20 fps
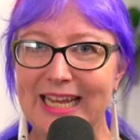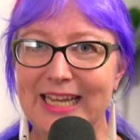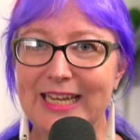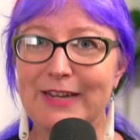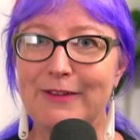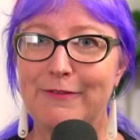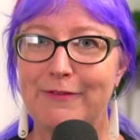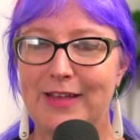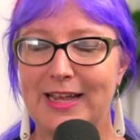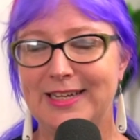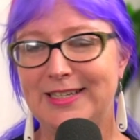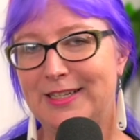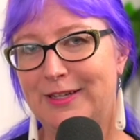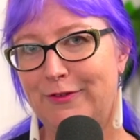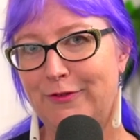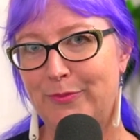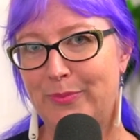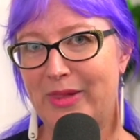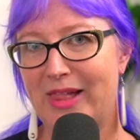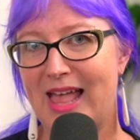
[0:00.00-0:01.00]

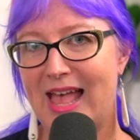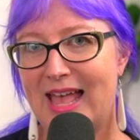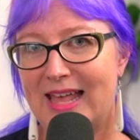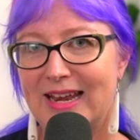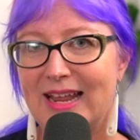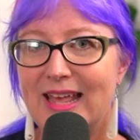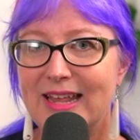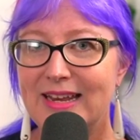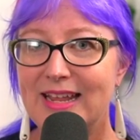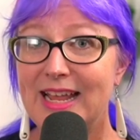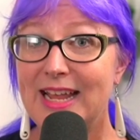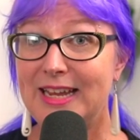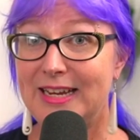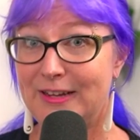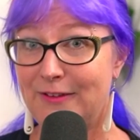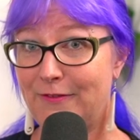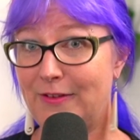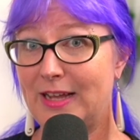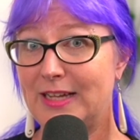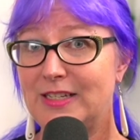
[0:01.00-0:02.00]
innovative plan, an
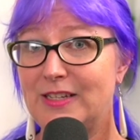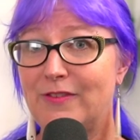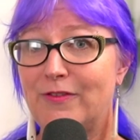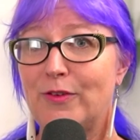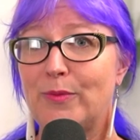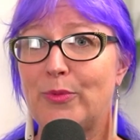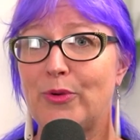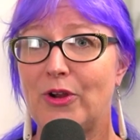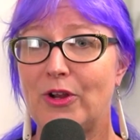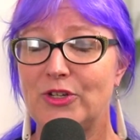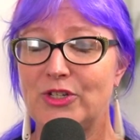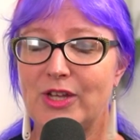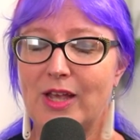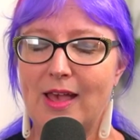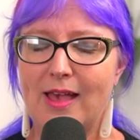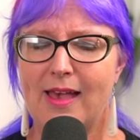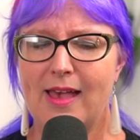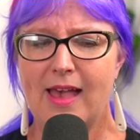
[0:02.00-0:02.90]
innovative approach.